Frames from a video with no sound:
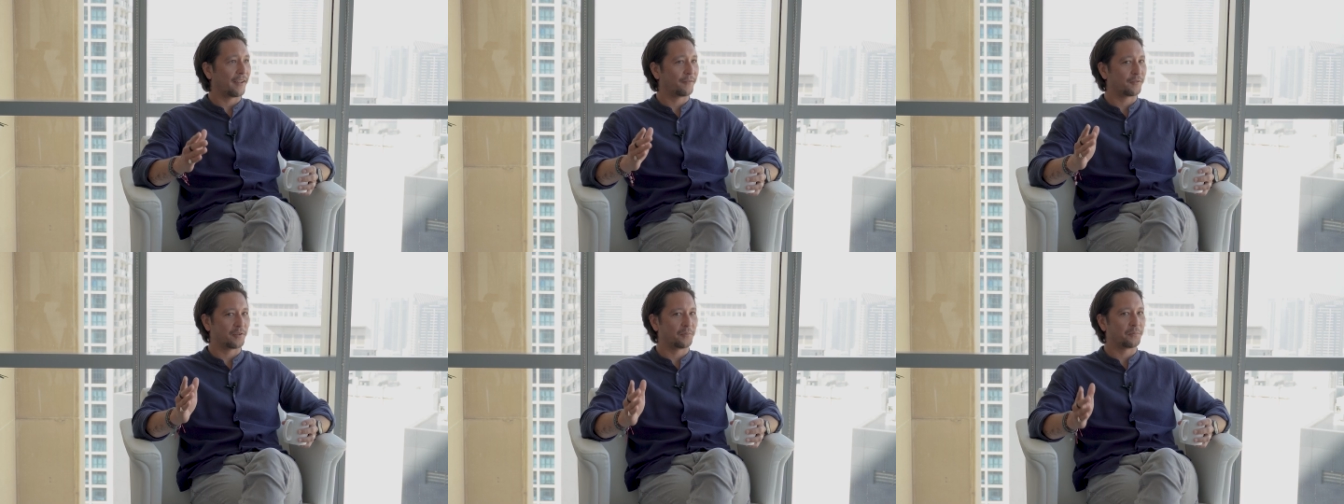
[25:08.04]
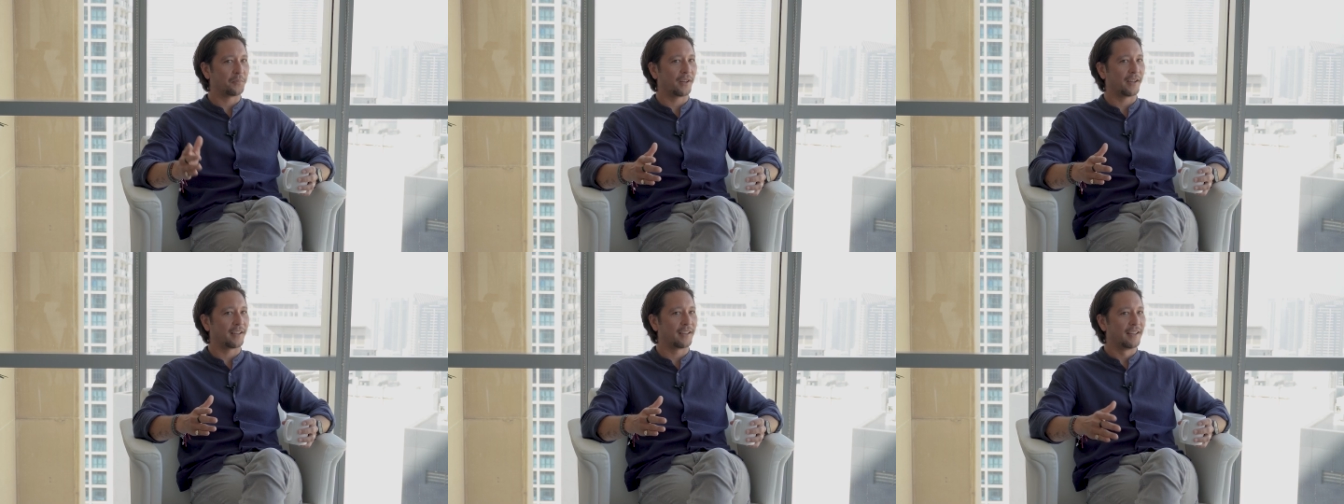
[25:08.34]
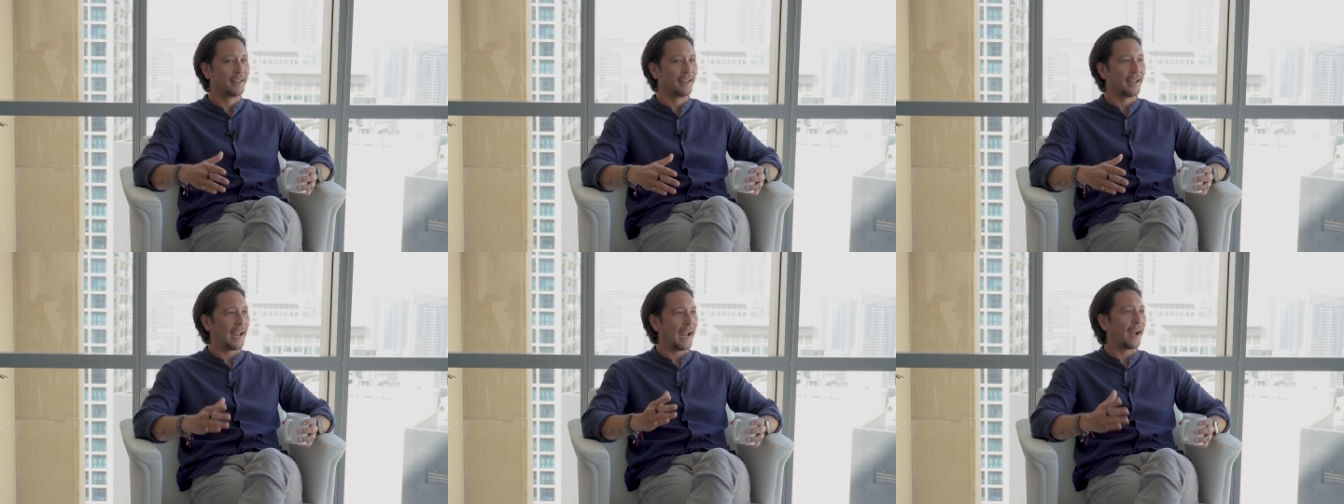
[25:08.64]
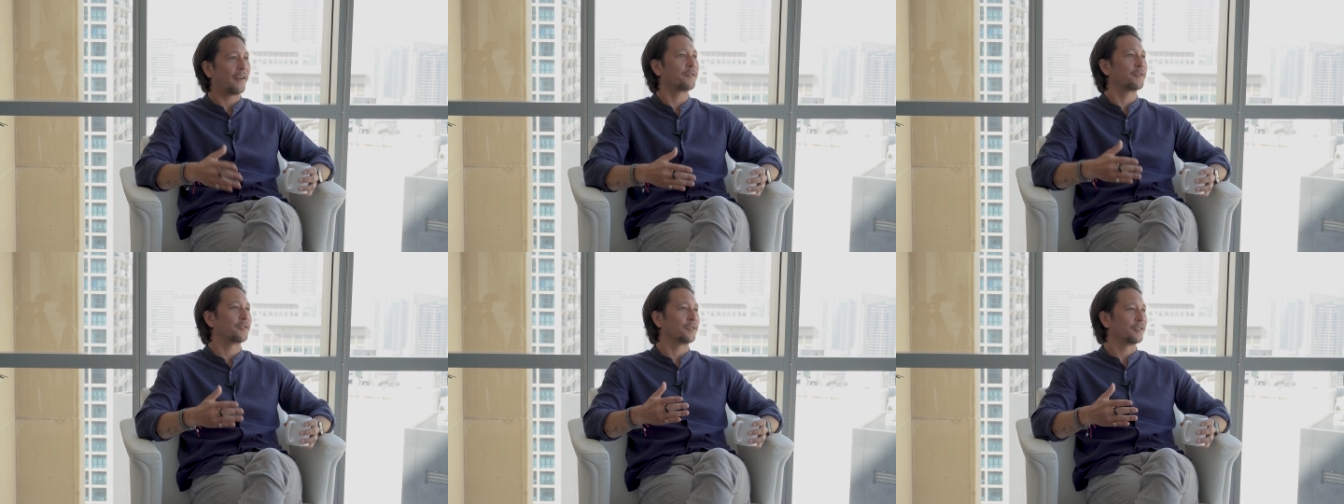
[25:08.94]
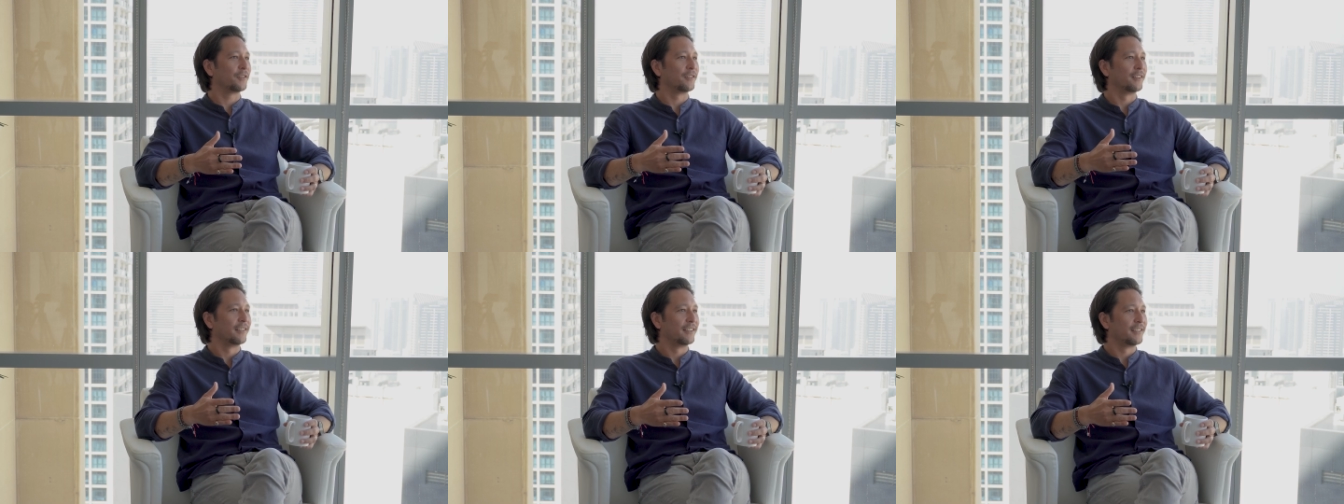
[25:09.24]
have to apply
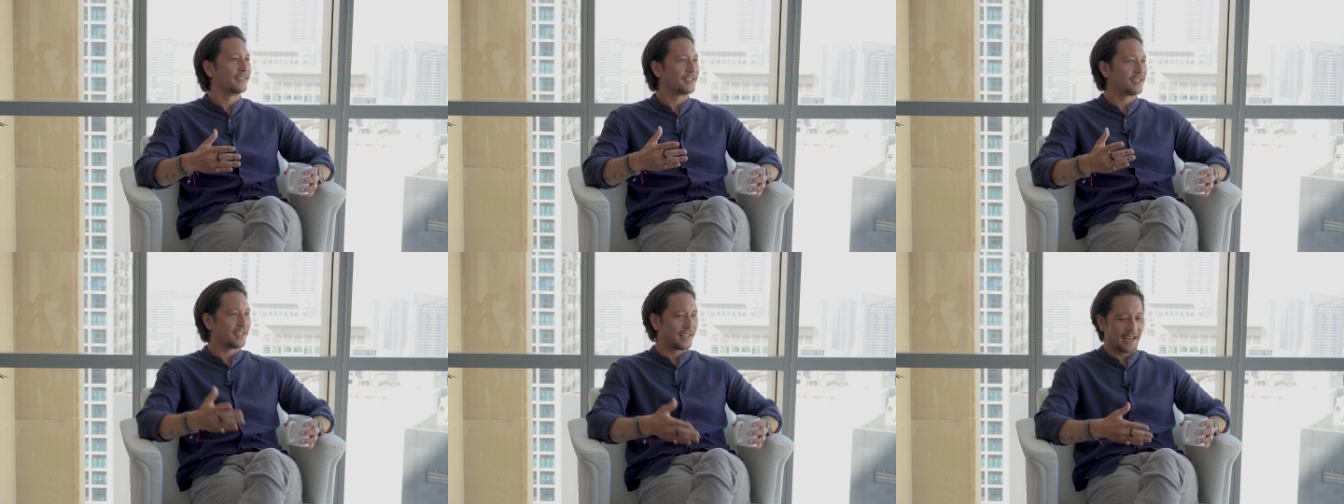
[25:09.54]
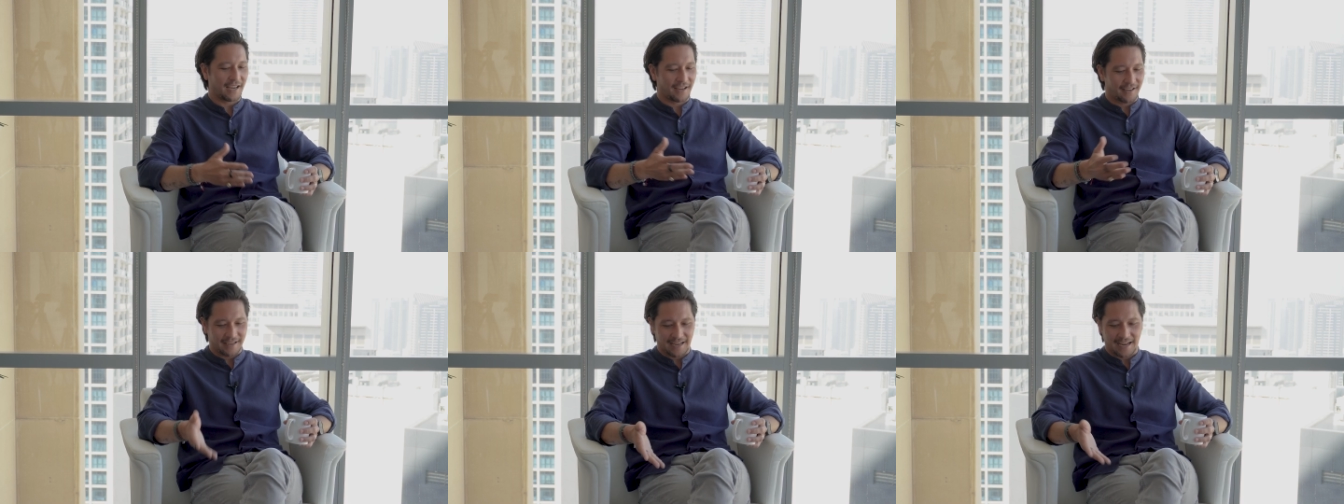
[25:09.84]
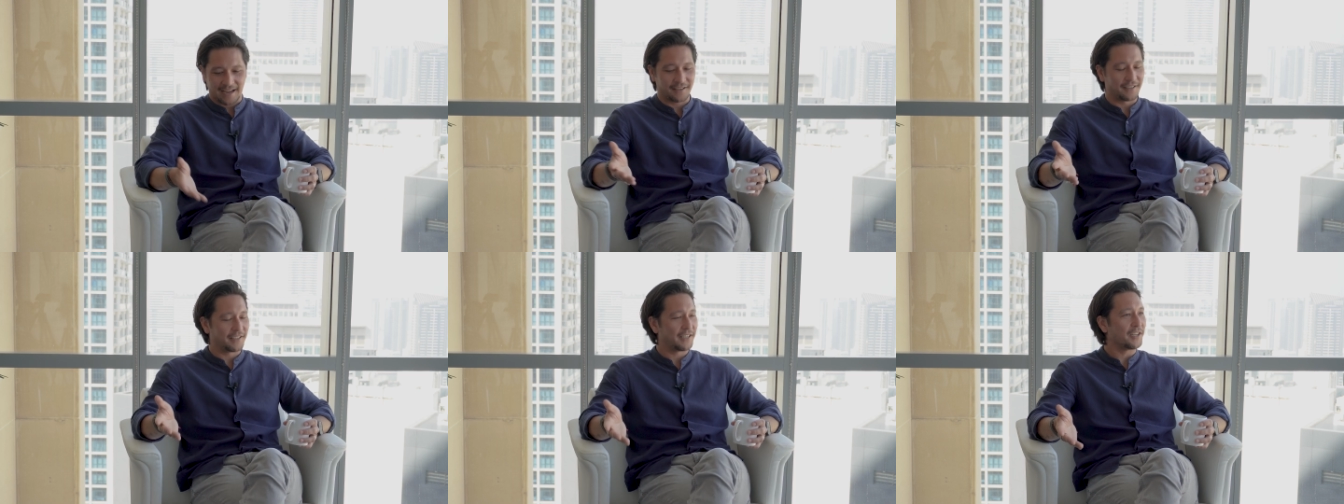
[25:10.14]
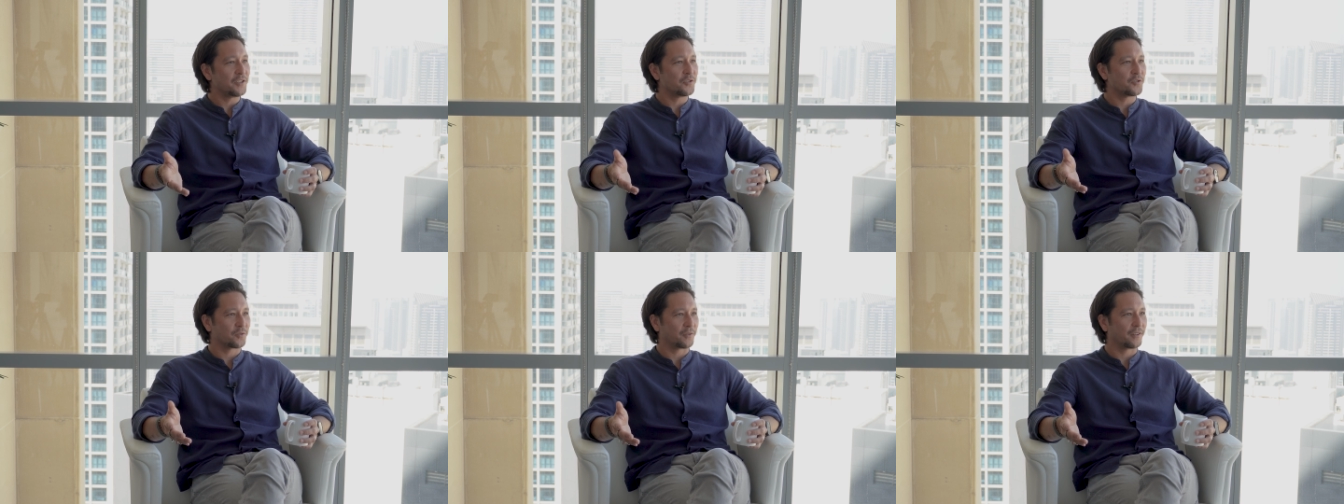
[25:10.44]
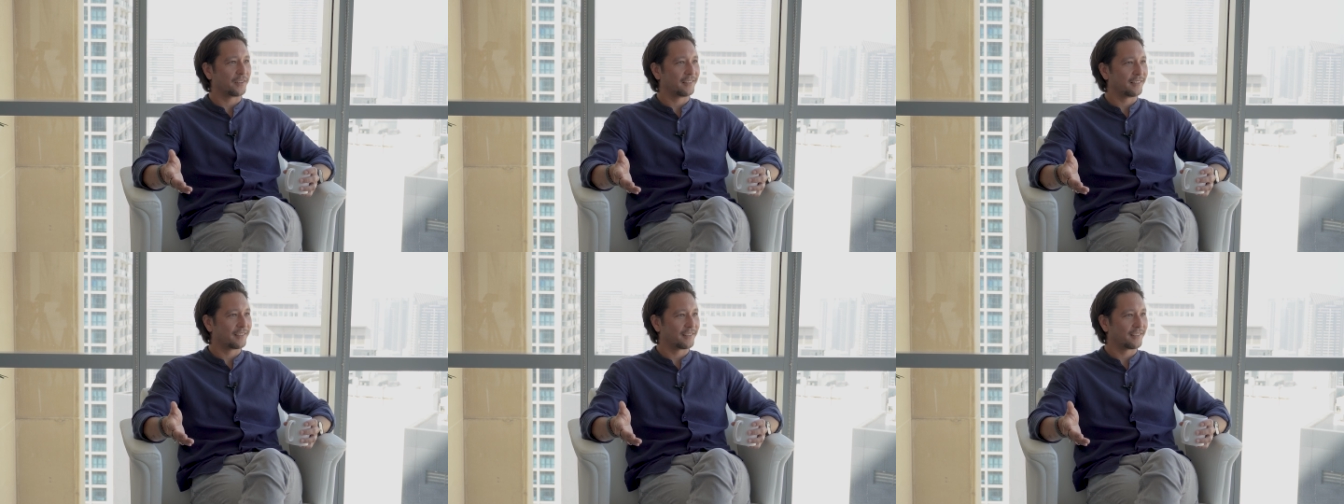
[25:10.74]
after she had an injury.